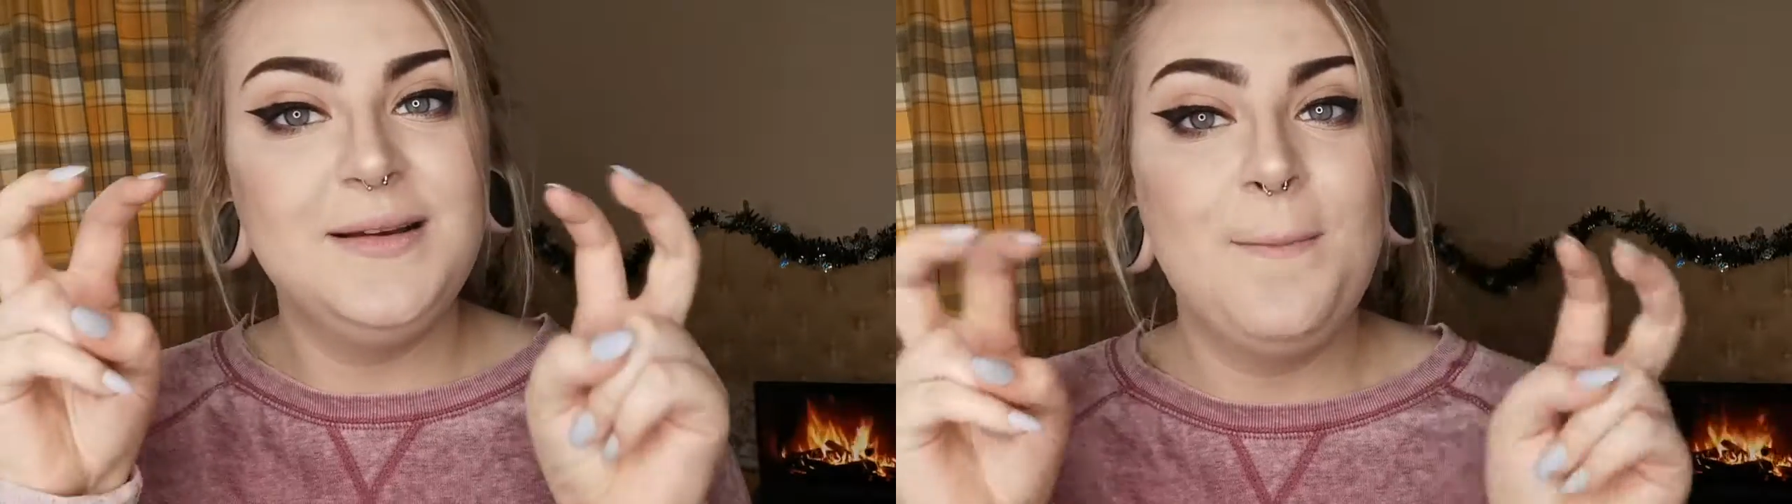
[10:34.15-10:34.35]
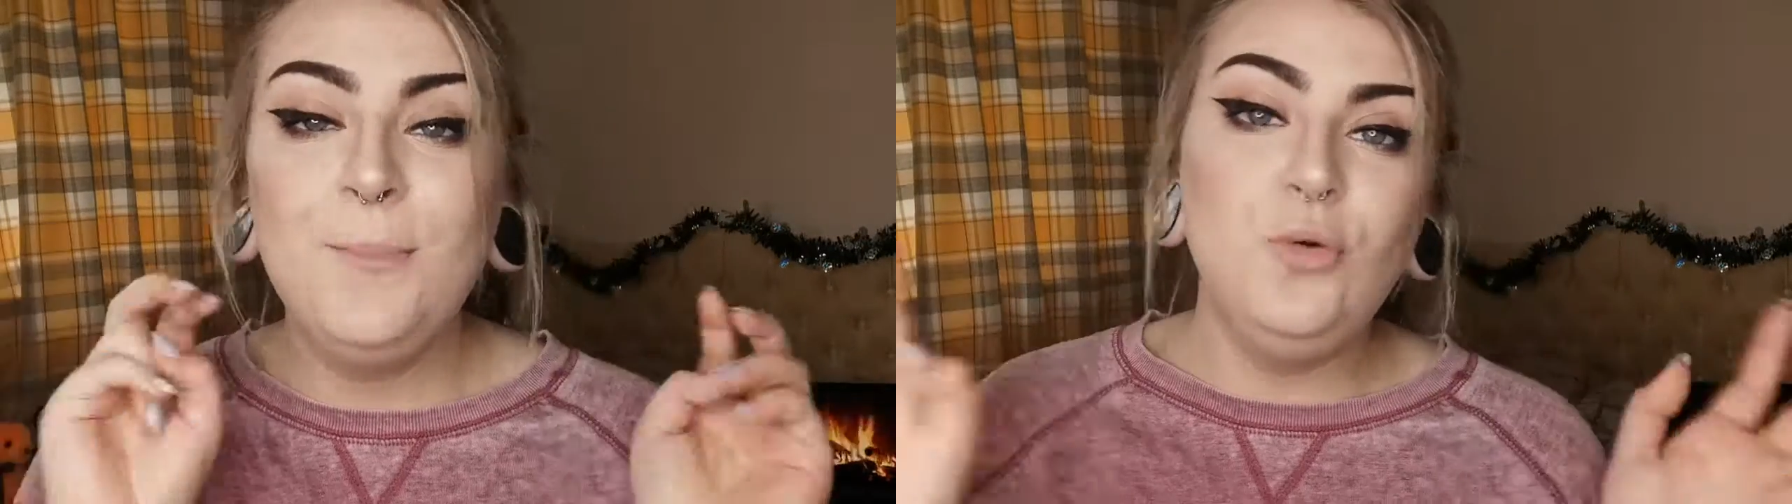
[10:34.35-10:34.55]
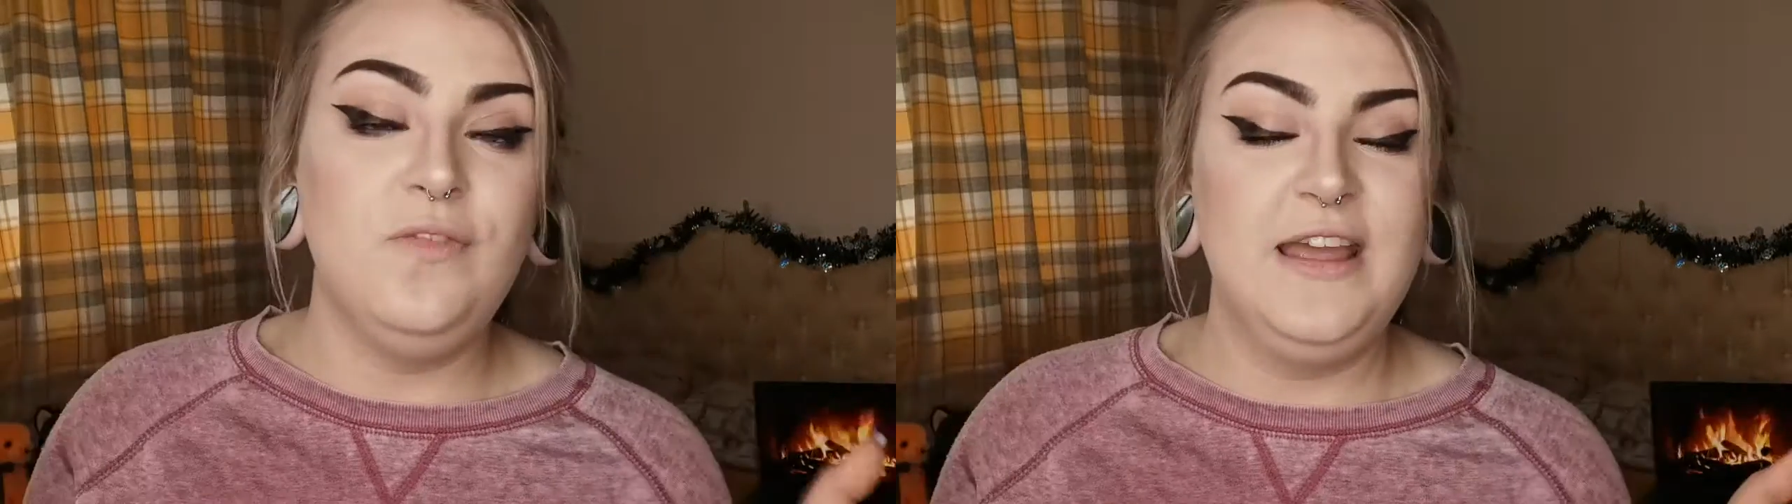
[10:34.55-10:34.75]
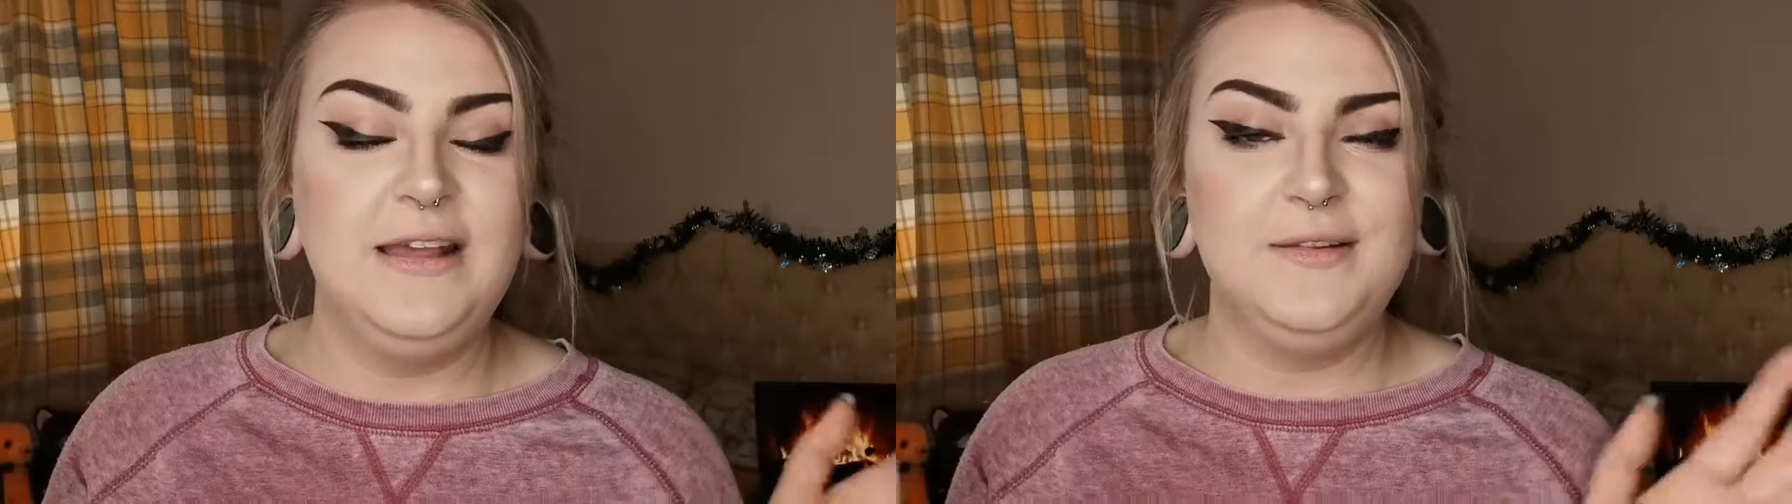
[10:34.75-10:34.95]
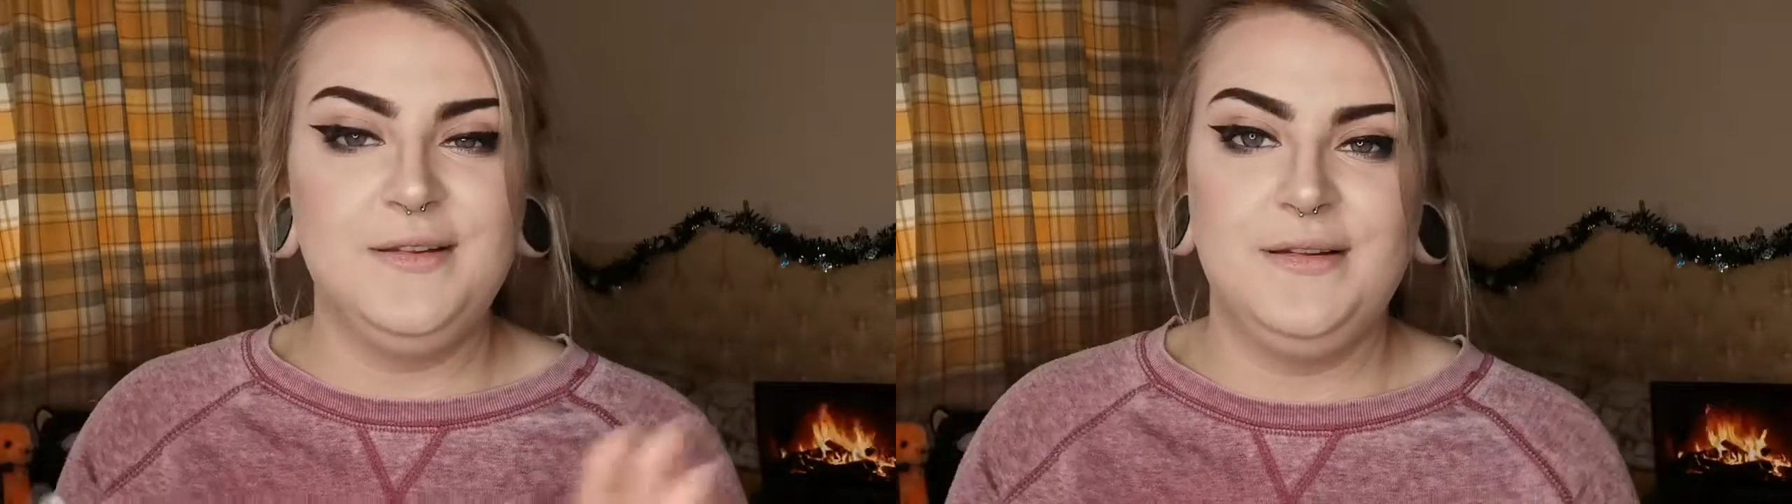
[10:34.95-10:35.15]

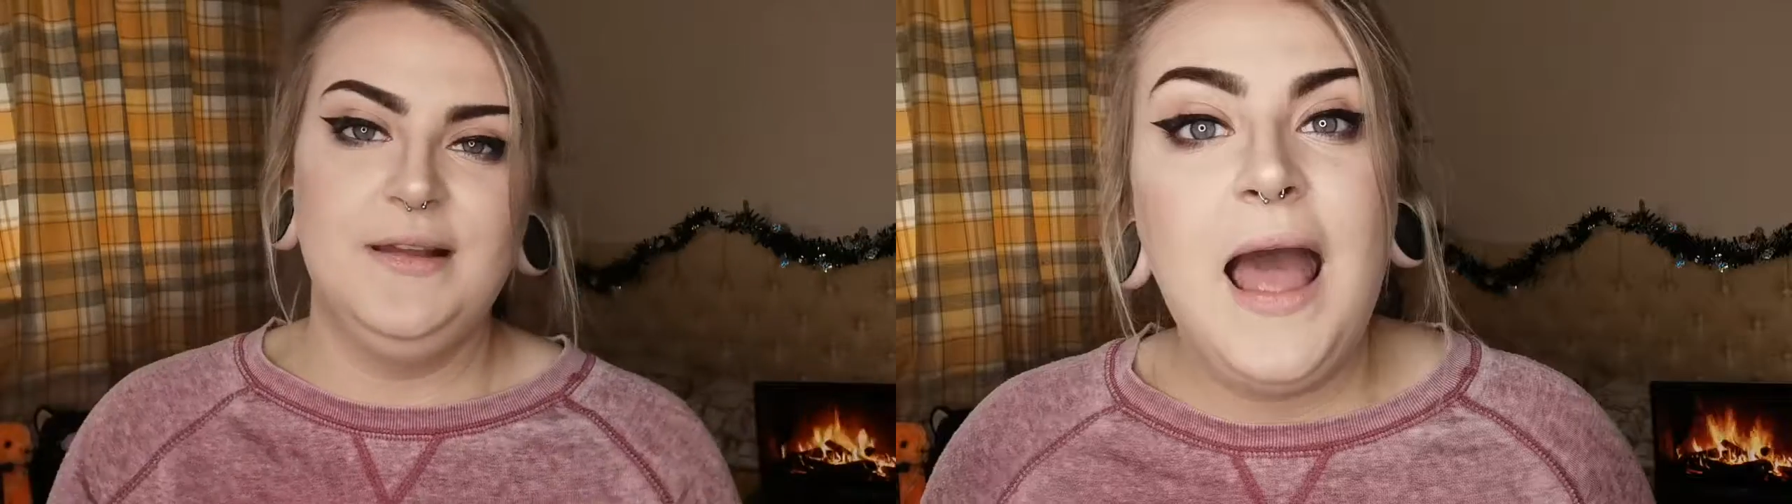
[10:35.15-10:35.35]
movies.